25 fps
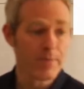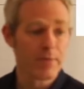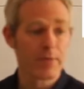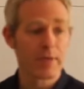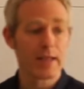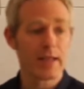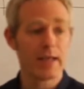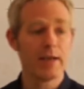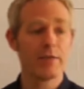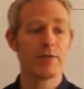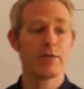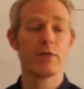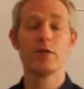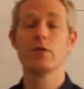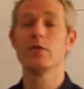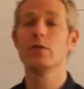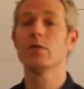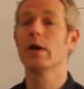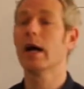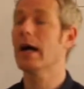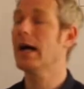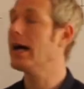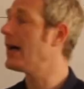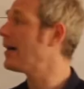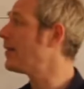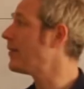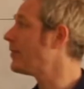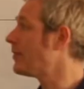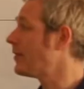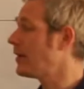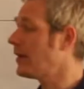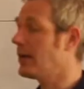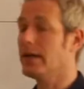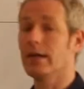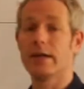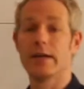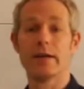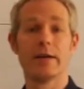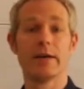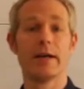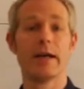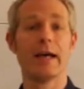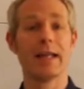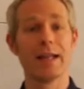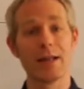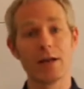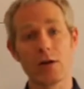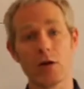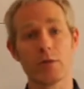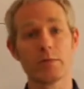If you have a
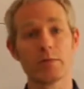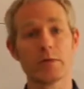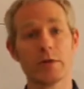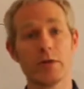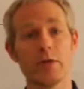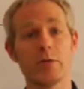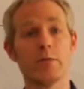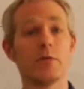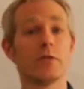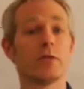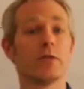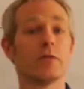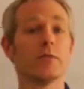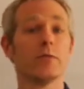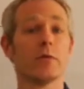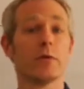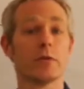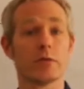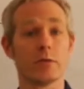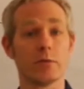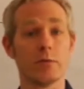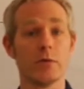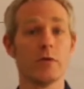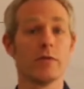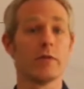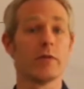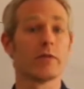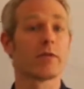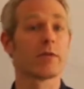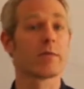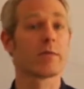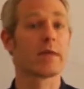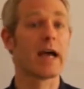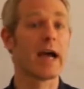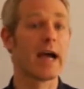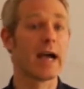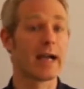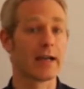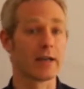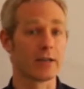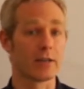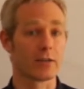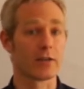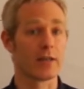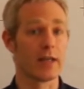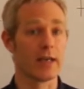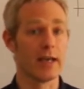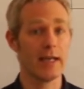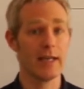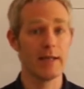helicopter and you want to move it from the hangar to
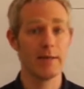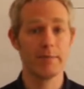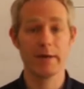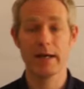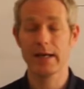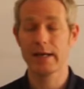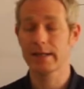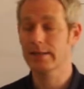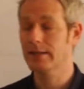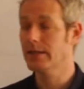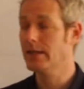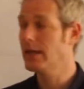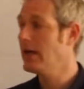the helipad,